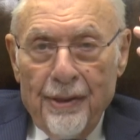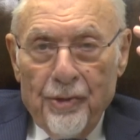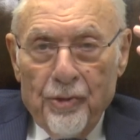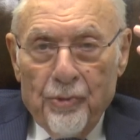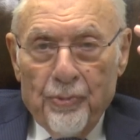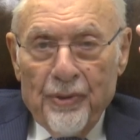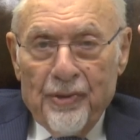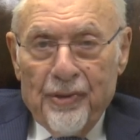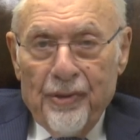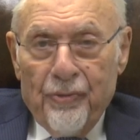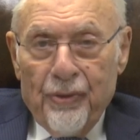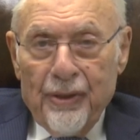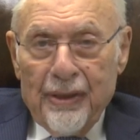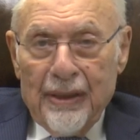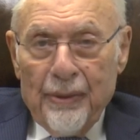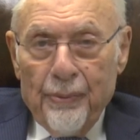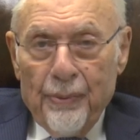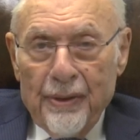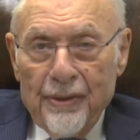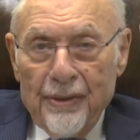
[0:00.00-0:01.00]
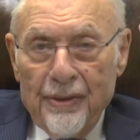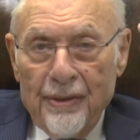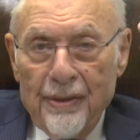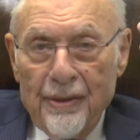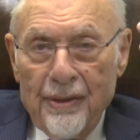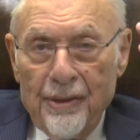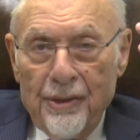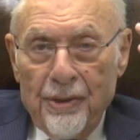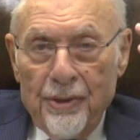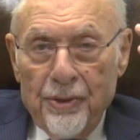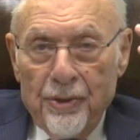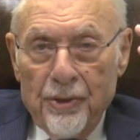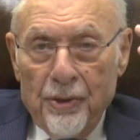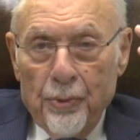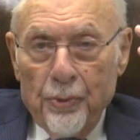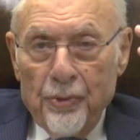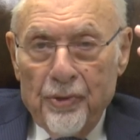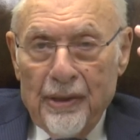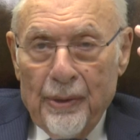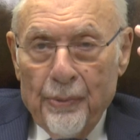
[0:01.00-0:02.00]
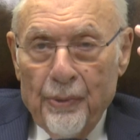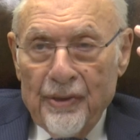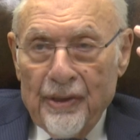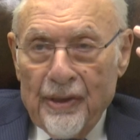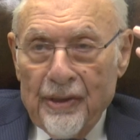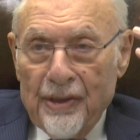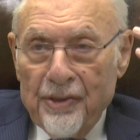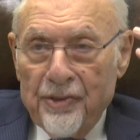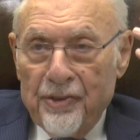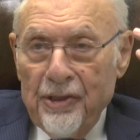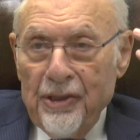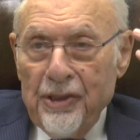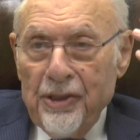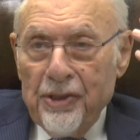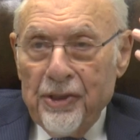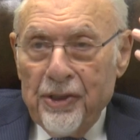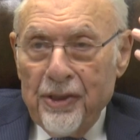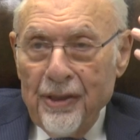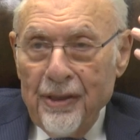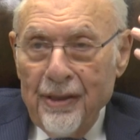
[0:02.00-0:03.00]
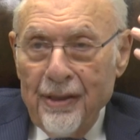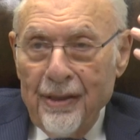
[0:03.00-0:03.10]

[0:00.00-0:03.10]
specifically when Jerusalem was under siege